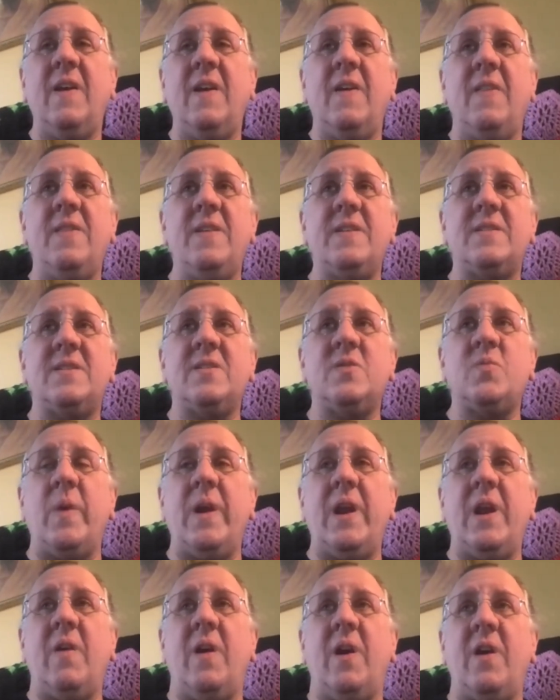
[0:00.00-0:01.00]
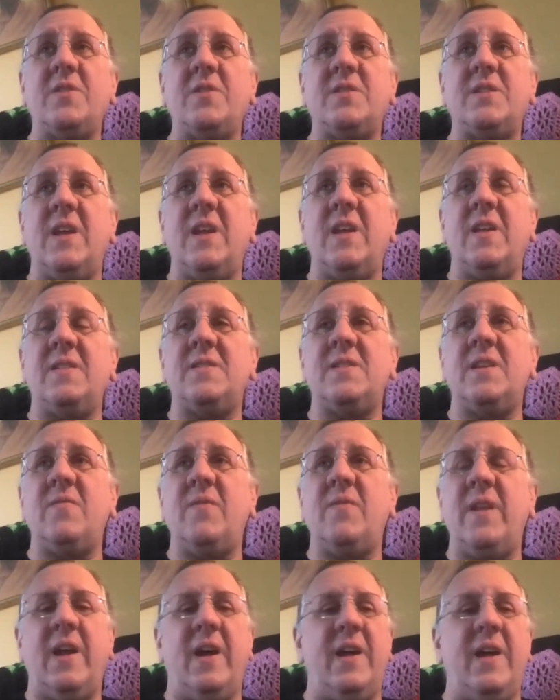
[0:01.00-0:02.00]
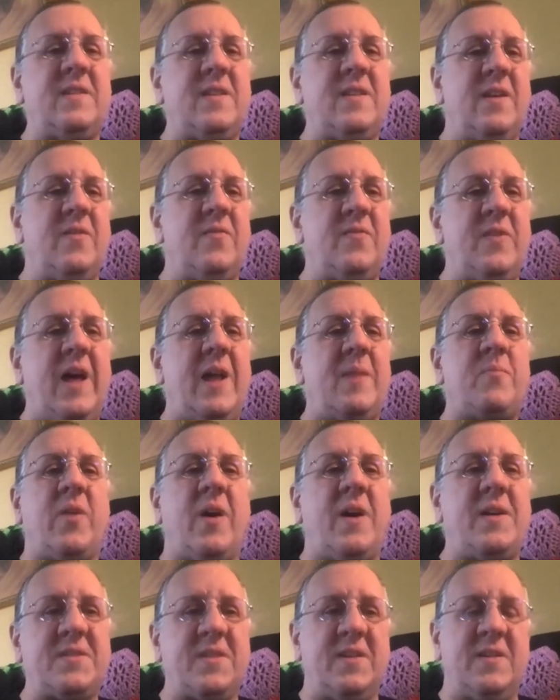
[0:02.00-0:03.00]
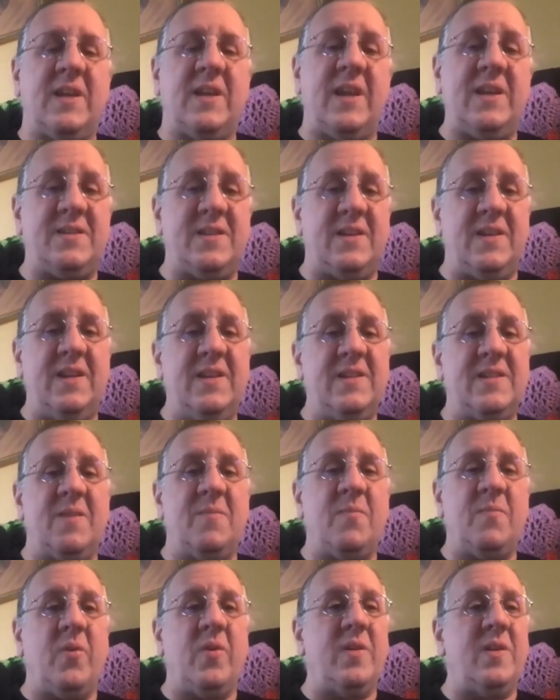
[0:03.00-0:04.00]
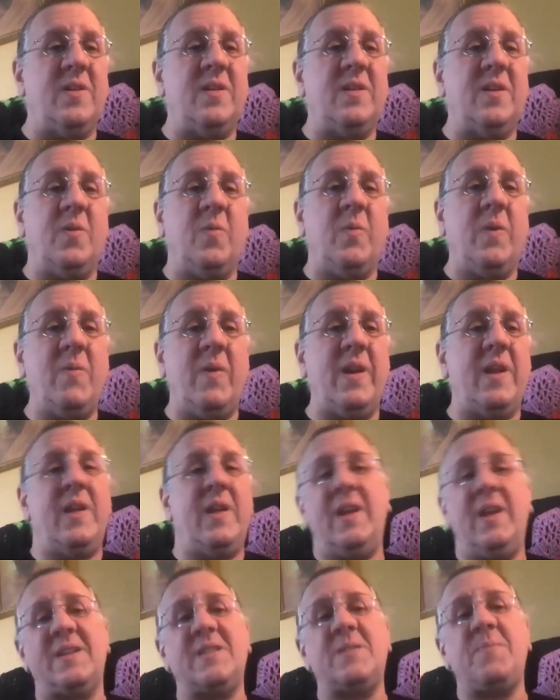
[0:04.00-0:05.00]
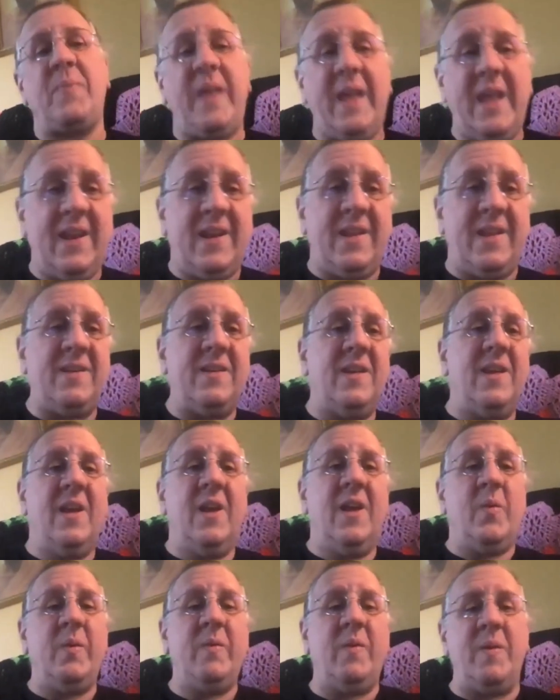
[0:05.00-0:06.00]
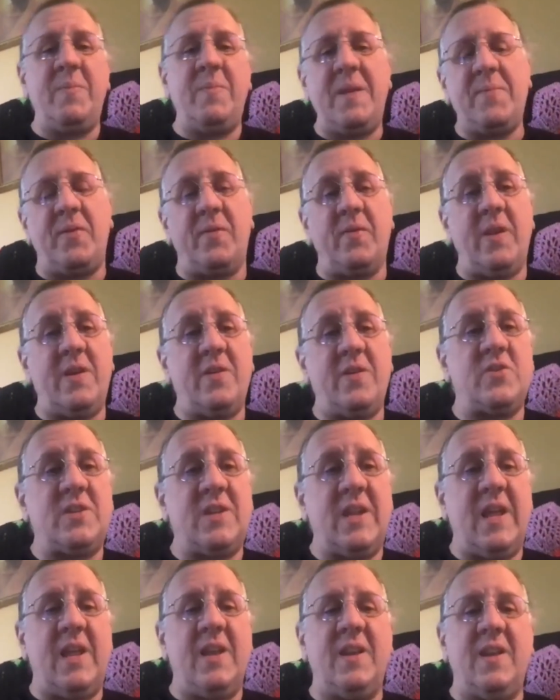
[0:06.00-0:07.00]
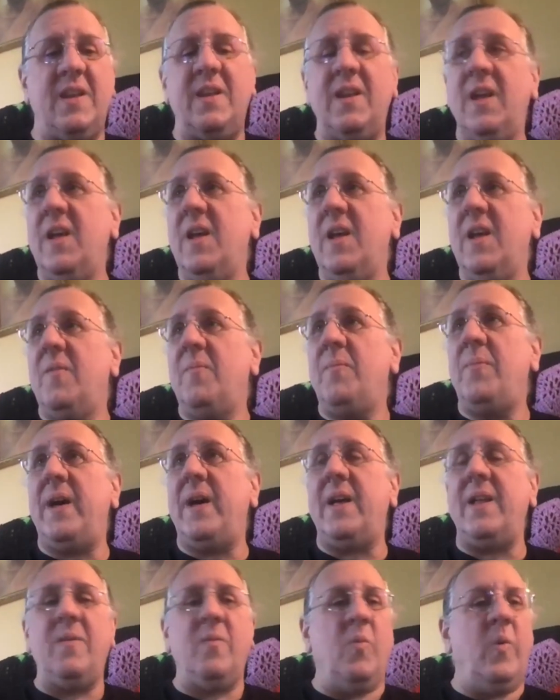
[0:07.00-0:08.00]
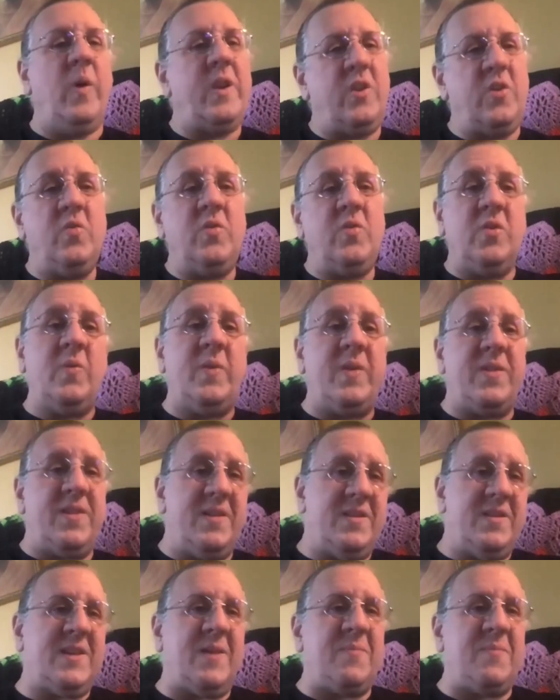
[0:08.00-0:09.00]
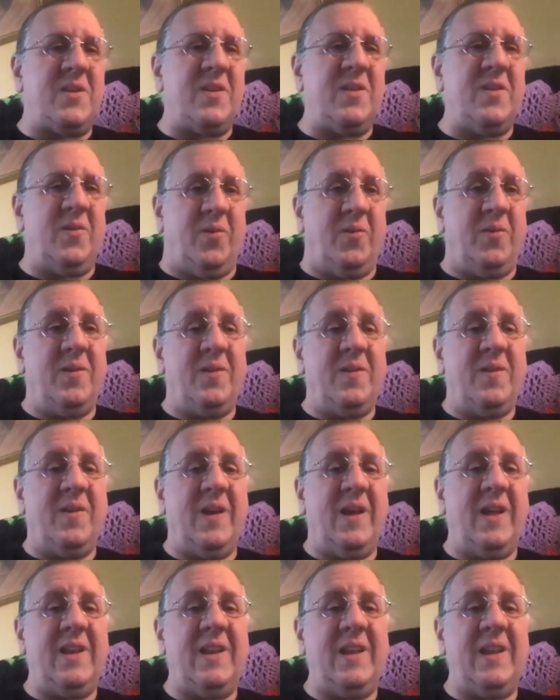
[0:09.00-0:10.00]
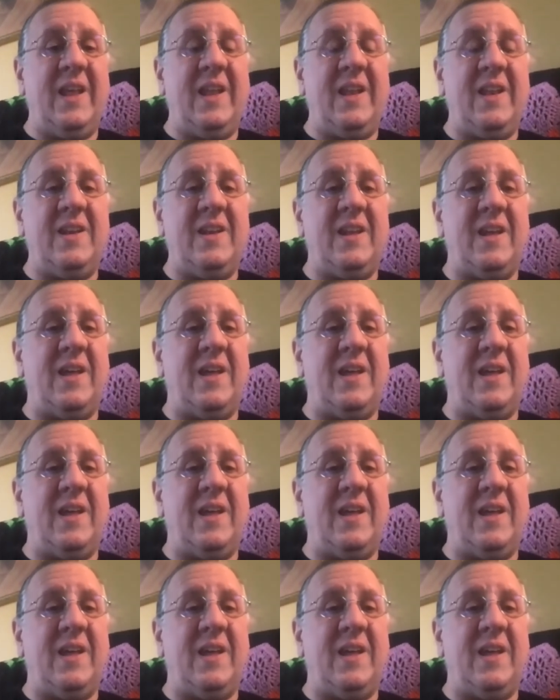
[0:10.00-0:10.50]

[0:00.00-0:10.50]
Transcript: this is where our stance in Vedanta of not proselytizing is important. We want to explain it, we want people to understand it, but what you do with it is up to you. Right. And